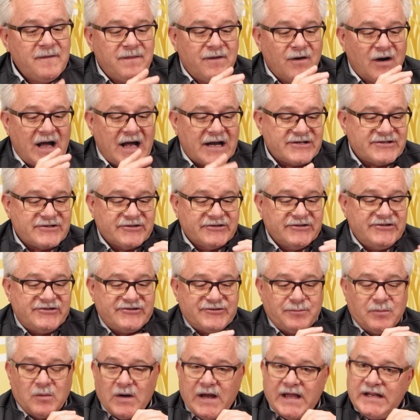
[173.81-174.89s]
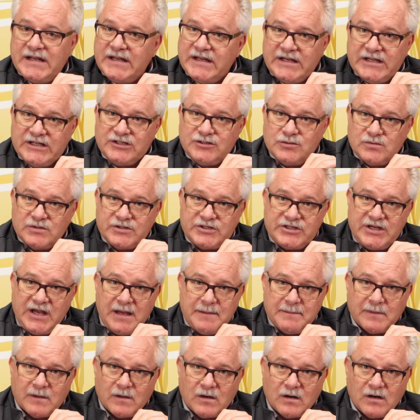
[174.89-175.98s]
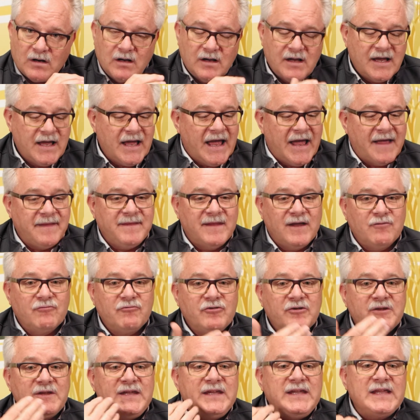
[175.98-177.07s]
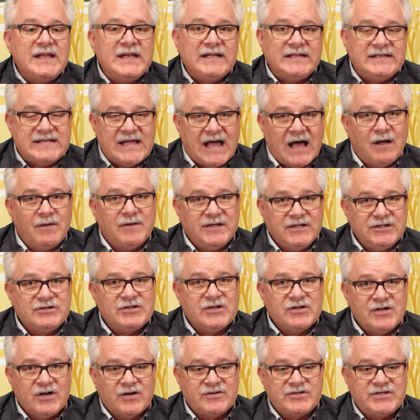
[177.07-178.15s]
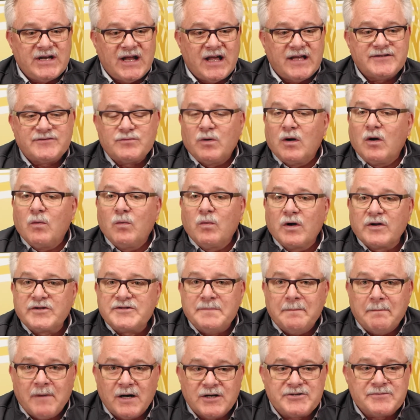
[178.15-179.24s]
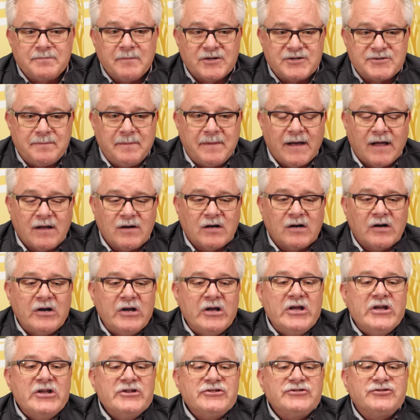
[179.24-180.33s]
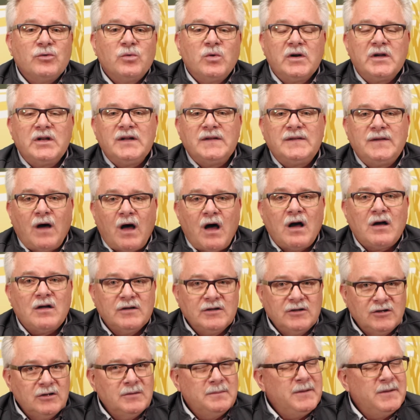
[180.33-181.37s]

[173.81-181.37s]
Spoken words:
They're actually spraying it into a chamber, and they really get it down into their chest where it works much, much better. So we're going to talk a little